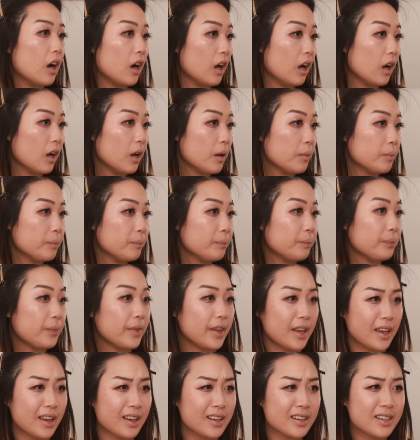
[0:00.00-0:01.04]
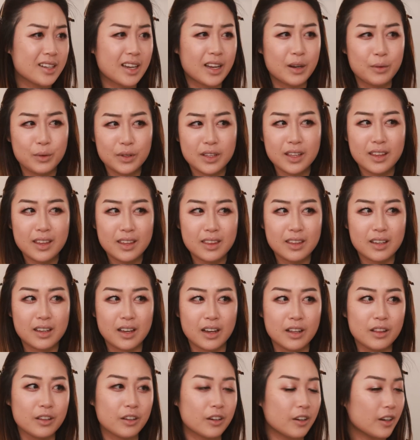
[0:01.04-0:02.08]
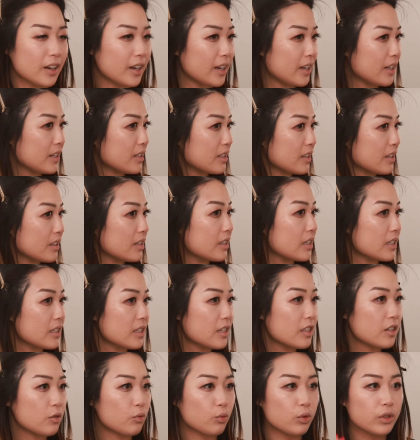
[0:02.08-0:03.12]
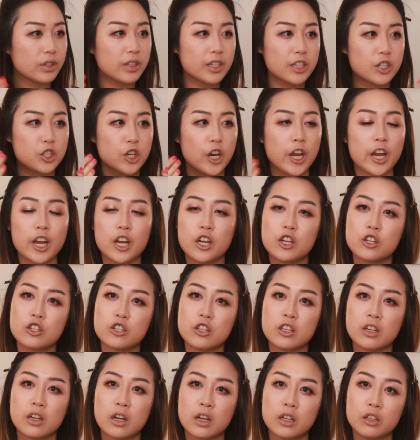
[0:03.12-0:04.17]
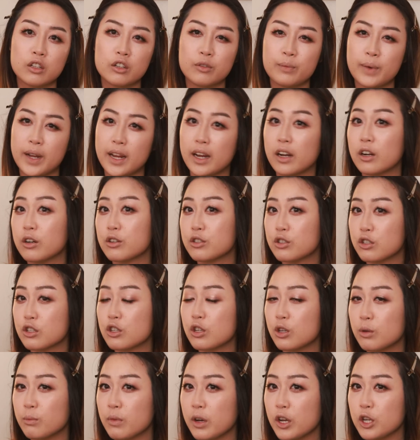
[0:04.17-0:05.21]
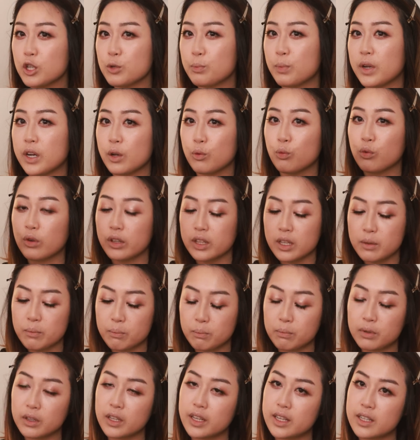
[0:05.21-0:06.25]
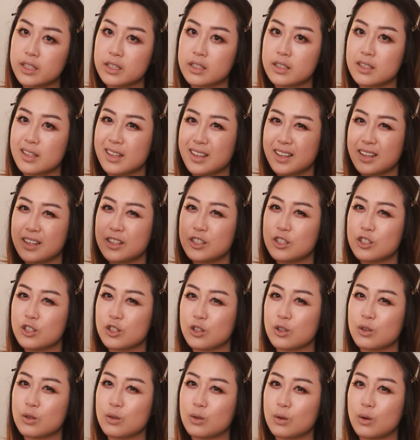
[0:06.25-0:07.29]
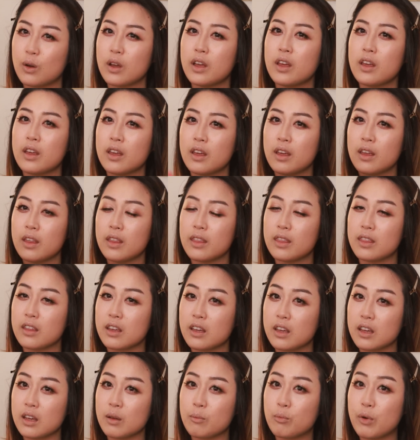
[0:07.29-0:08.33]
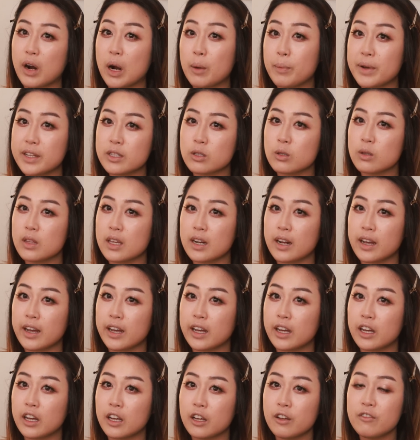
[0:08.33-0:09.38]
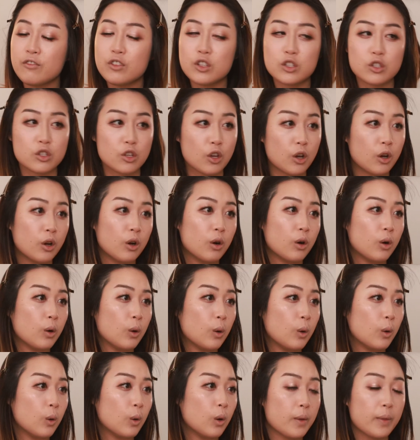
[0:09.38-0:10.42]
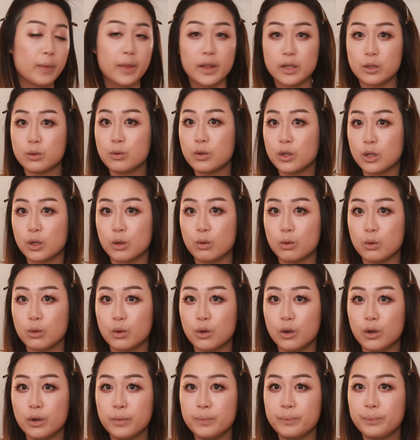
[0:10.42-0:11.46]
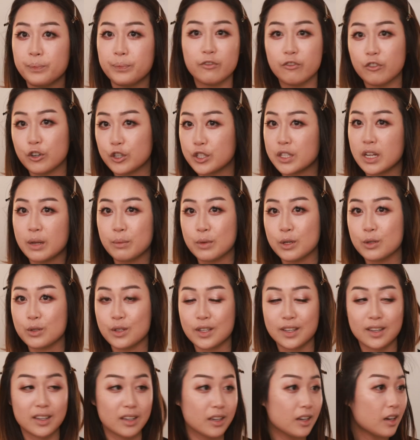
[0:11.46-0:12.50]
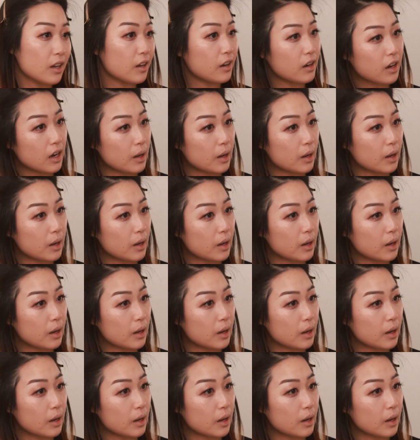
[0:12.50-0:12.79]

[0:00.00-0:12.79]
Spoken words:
And I really like the color. It doesn't really change the color of my hairs too much, but it really blends into the brow pencil that I have. So that's really cool. First time using it.